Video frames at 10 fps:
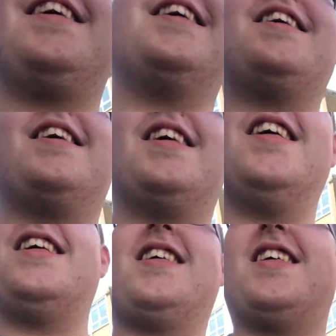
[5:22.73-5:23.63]
Sophie was going
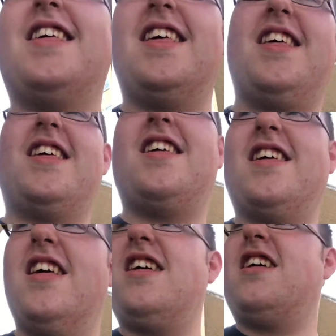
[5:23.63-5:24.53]
back to
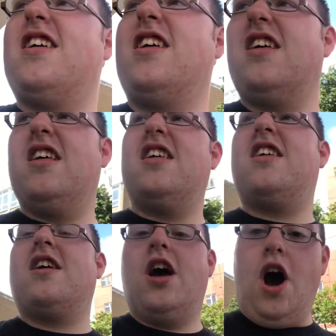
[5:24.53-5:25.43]
Japan.
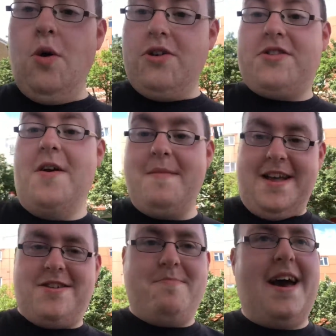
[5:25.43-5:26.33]
Oh, he's going
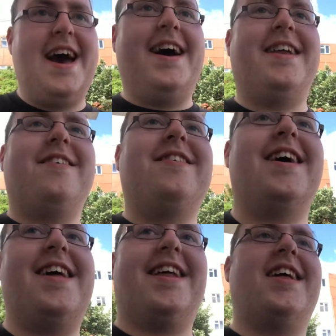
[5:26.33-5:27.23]
back to oh, Japan. No, oh,
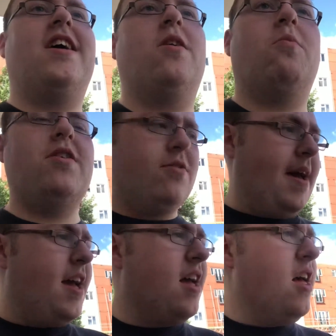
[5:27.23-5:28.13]
okay. She's, she's going Wait, to
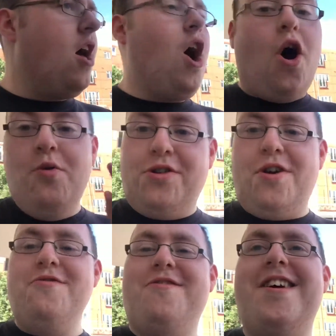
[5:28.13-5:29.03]
Korea. Oh, it's
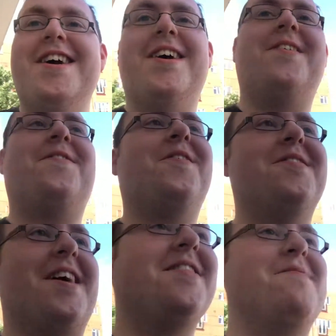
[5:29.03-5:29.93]
Korea. Of
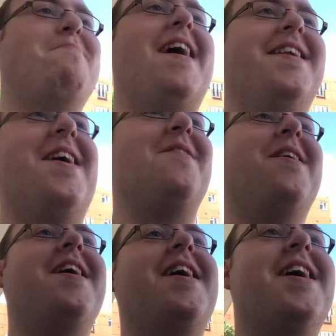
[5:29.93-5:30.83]
course, they Japan. No.
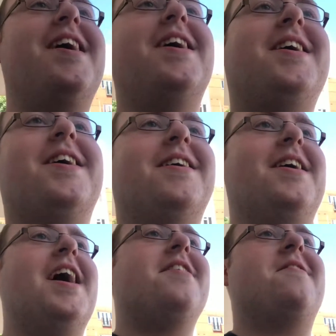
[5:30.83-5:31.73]

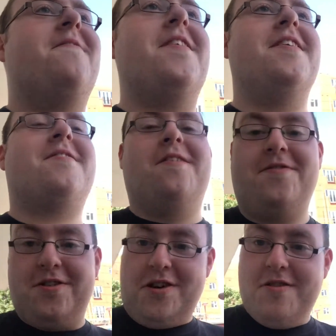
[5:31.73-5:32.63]
Yeah, Sophia is
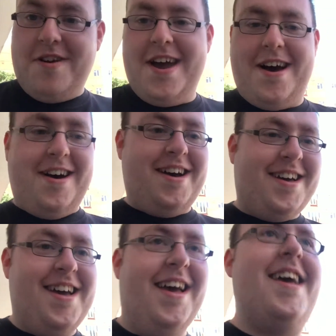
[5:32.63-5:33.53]
off to Korea,
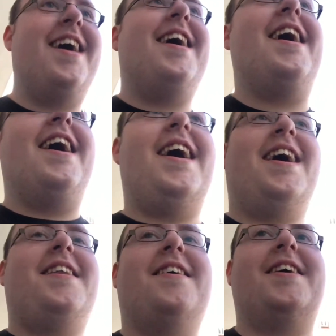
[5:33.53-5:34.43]

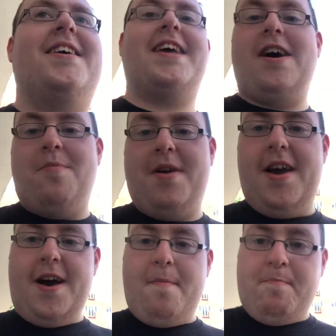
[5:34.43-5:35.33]
and uh, that'll
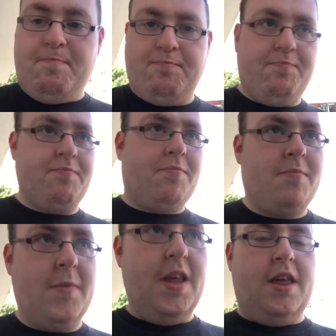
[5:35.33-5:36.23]
be um,
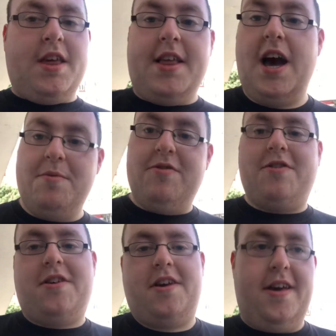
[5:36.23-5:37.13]
it will be good.